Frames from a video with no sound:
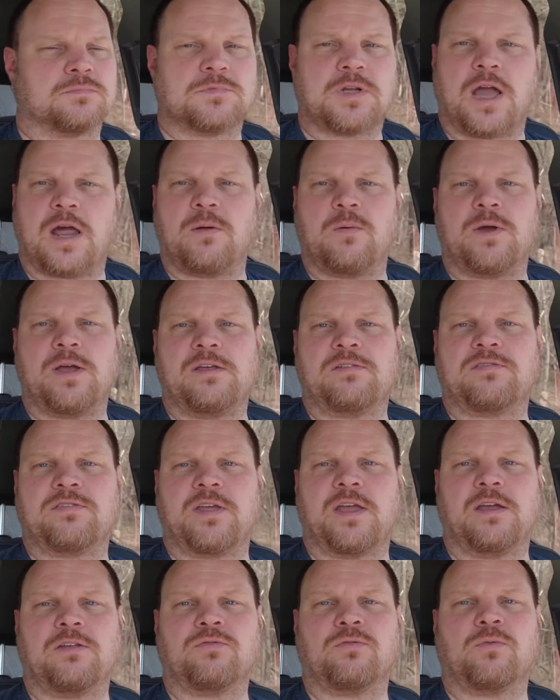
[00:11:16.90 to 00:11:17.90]
anyways,
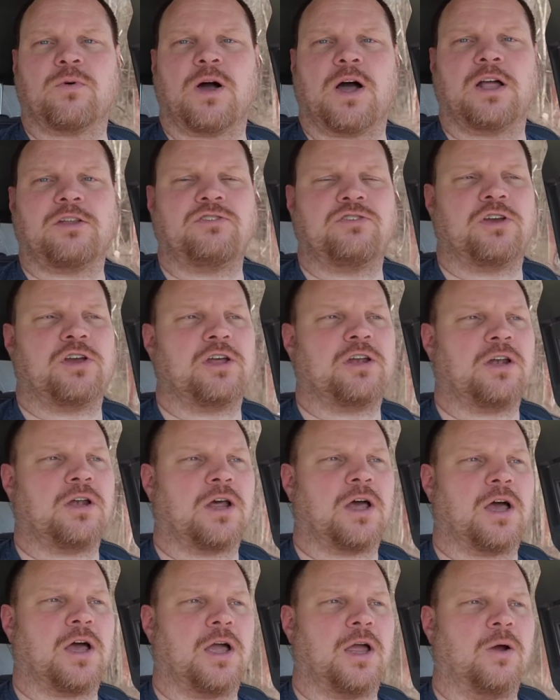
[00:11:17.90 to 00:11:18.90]
thanks for watching.
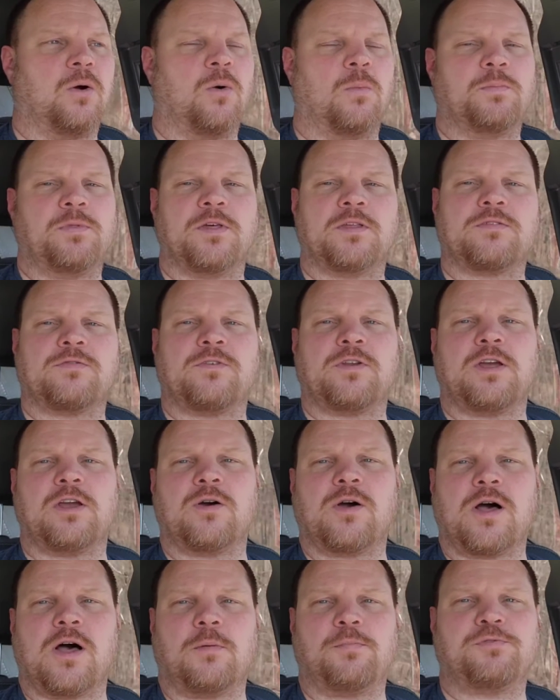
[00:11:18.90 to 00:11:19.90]
I hope this video
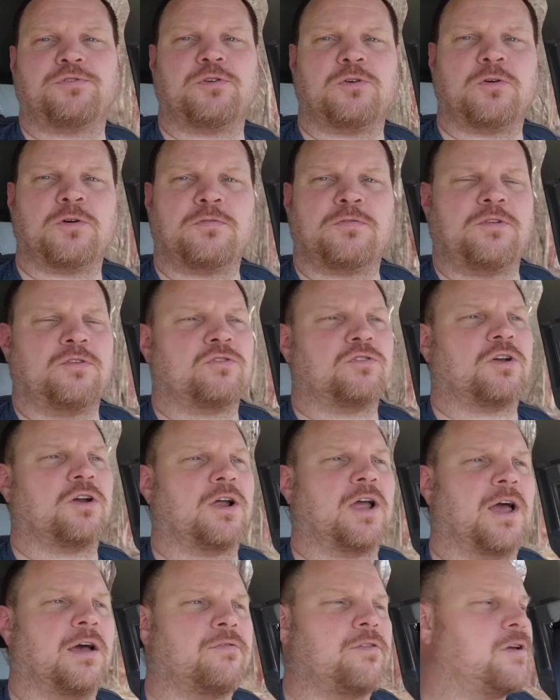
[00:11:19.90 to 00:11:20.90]
helps you if you start
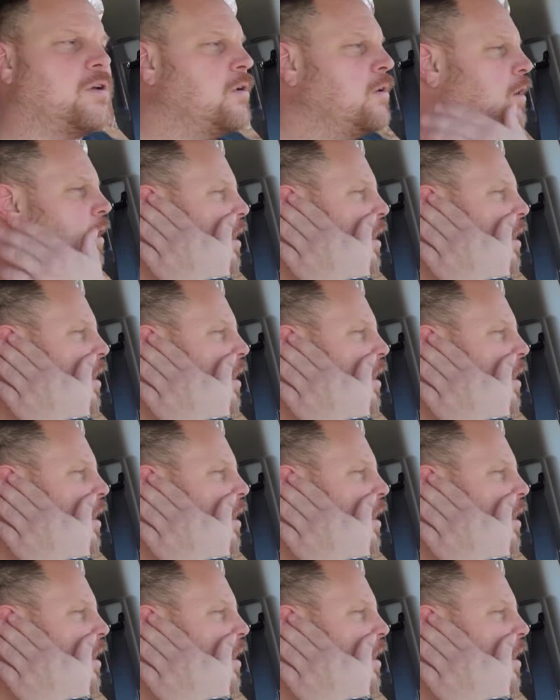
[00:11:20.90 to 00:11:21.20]
having